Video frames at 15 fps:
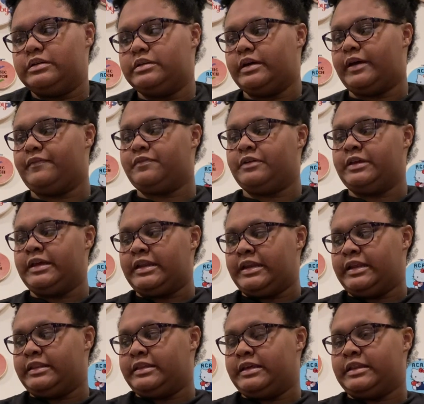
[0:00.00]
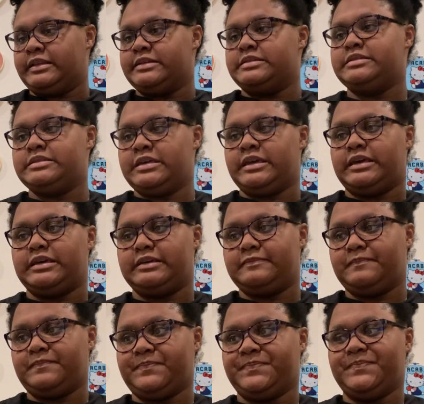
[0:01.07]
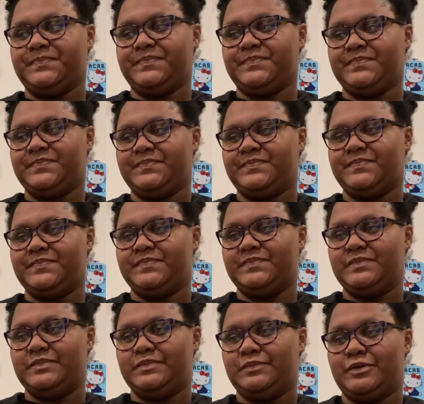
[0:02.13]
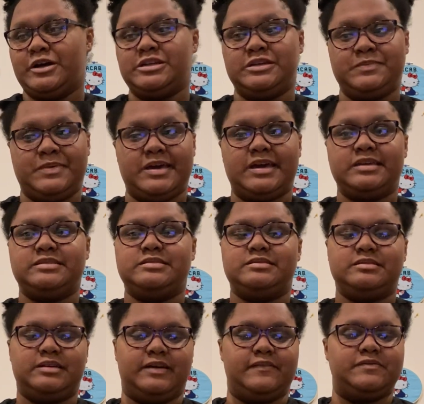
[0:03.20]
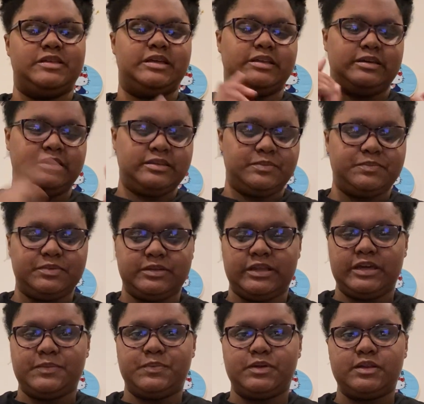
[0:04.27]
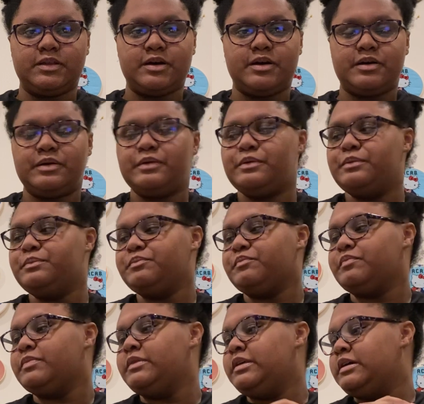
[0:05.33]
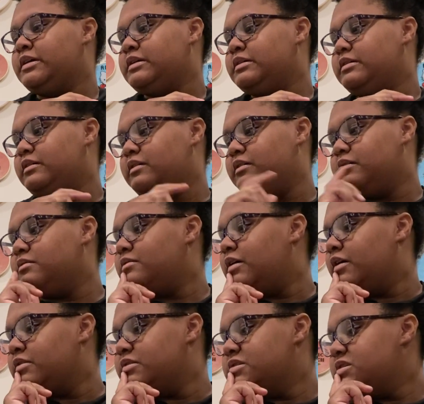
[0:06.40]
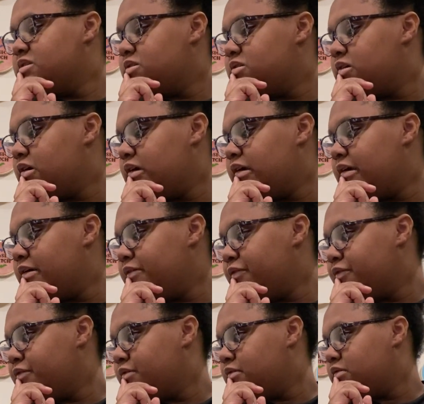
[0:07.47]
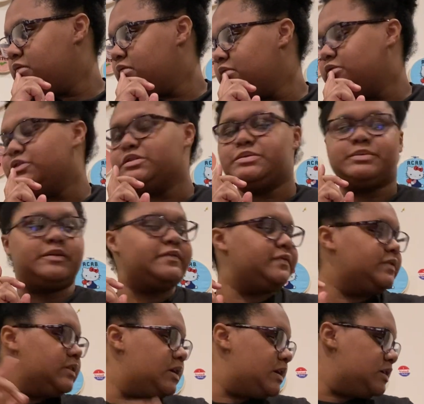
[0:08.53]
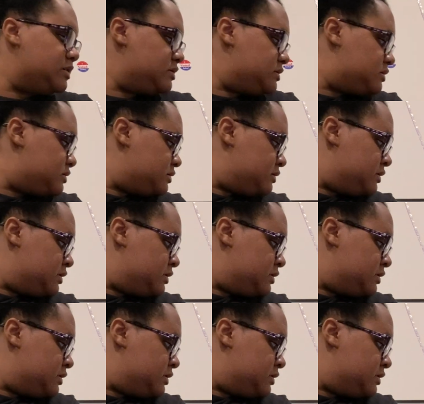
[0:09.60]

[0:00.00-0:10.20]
If I forget anything, let's think. Project bags. I've done in the link below. All the stuff. Showed you my floss.